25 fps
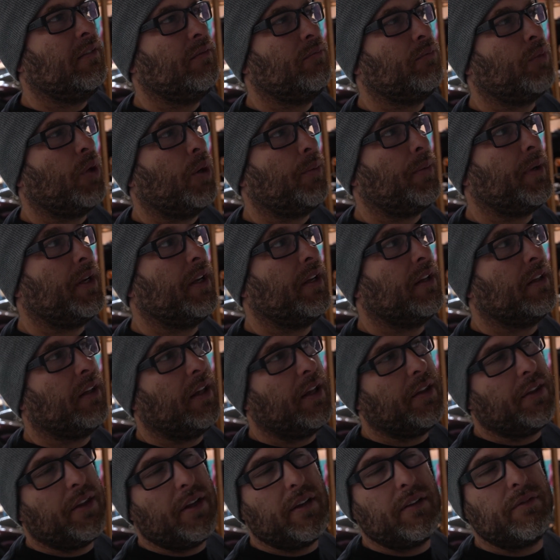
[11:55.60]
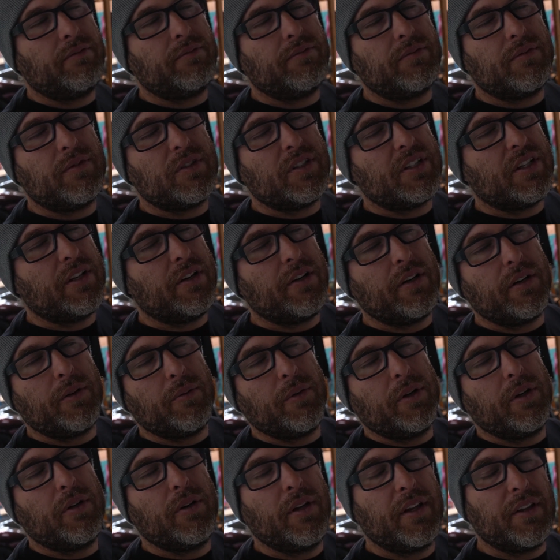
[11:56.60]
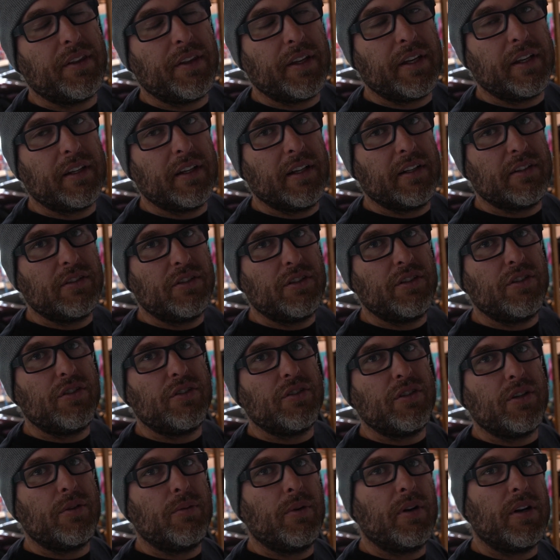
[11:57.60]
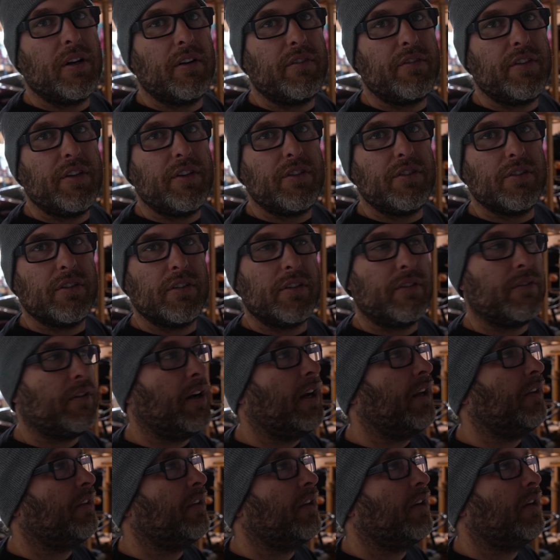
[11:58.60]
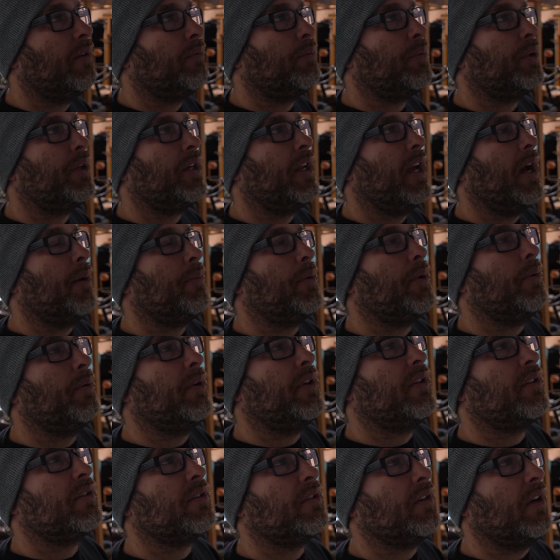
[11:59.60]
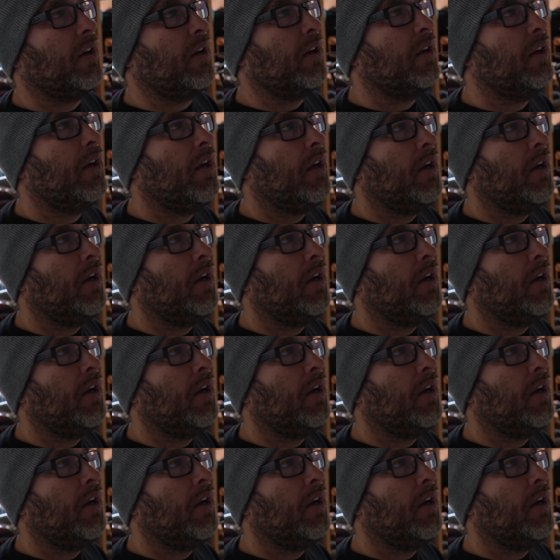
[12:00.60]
probably a leather steering wheel. I think that's usually what I've usually run that I'm pretty happy with. So